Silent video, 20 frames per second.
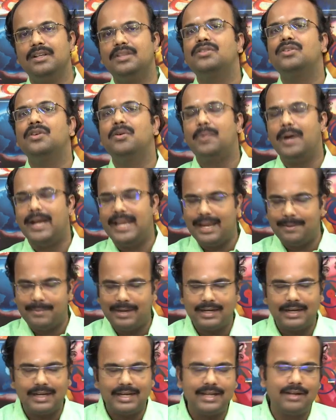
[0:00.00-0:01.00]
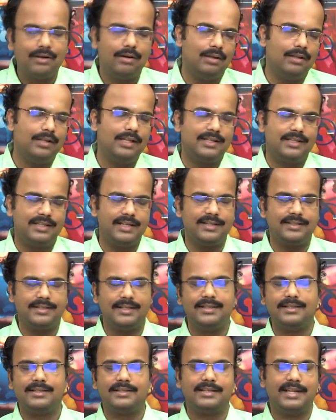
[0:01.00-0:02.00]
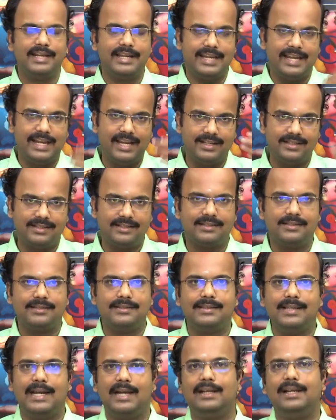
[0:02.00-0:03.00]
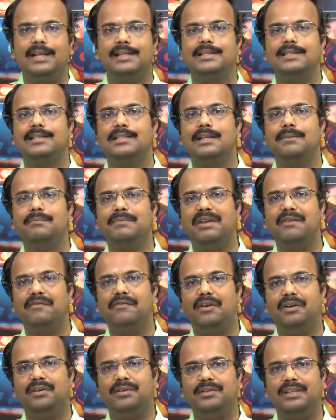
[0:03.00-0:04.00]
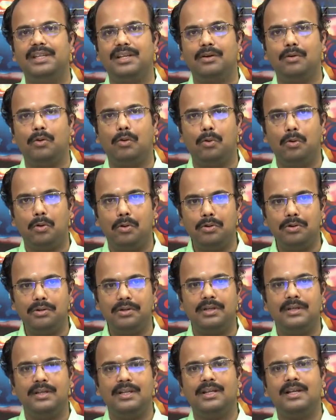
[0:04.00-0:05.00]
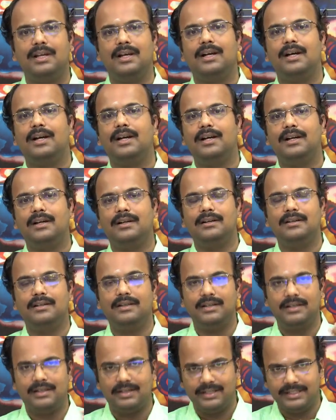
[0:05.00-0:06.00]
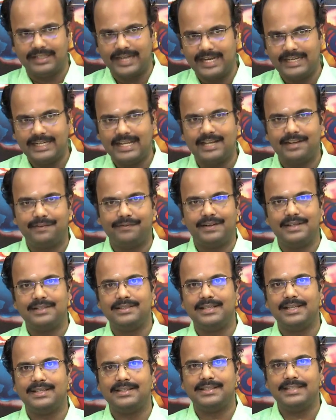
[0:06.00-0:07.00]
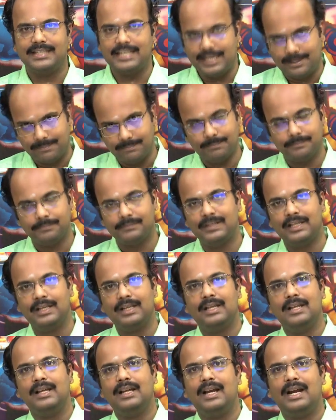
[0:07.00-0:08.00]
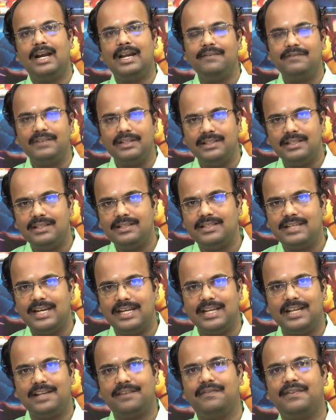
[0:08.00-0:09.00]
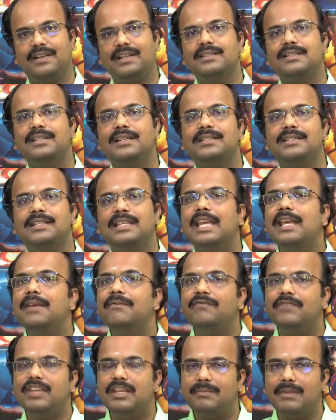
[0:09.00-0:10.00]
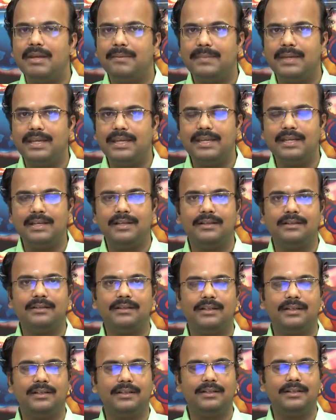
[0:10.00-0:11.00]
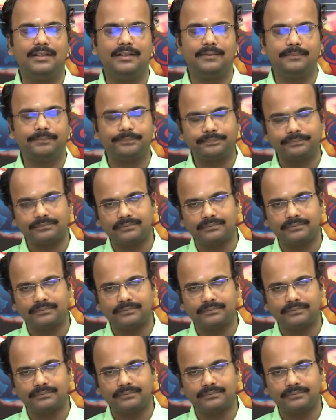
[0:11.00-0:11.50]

So, why I am telling all these things is each satellite system may follow their own uh, data referencing scheme and with this data referencing scheme we may be uh,